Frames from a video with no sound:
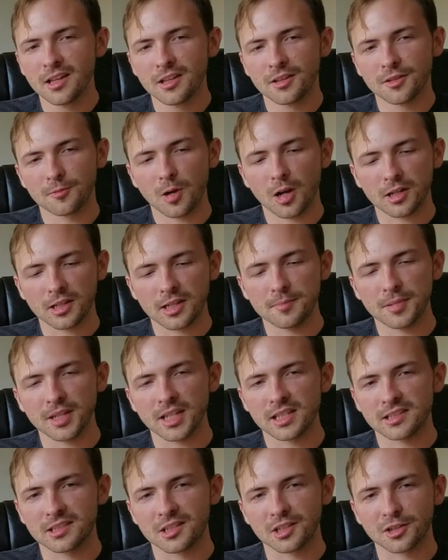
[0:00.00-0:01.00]
The rocket
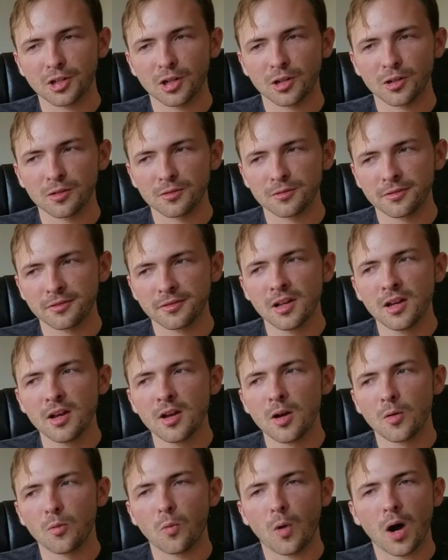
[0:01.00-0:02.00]
begins to curve
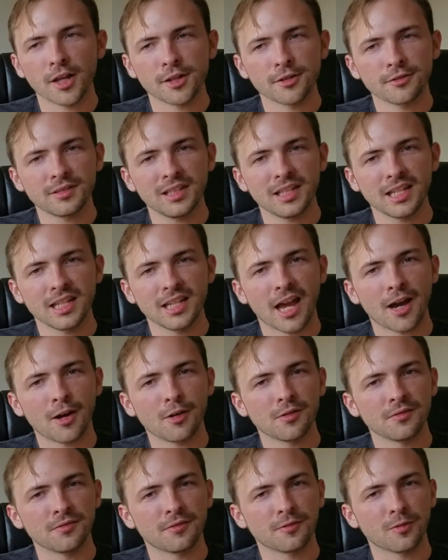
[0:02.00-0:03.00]
wildly out
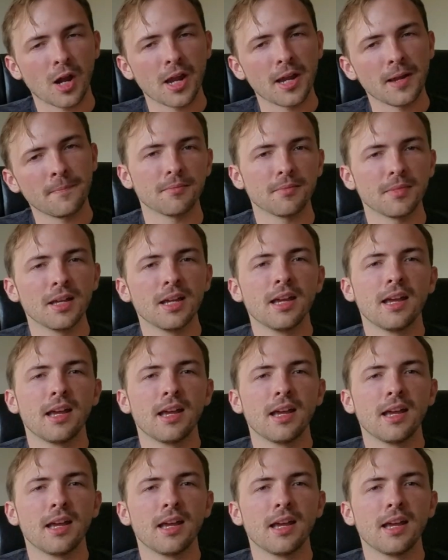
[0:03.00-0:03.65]
of frame,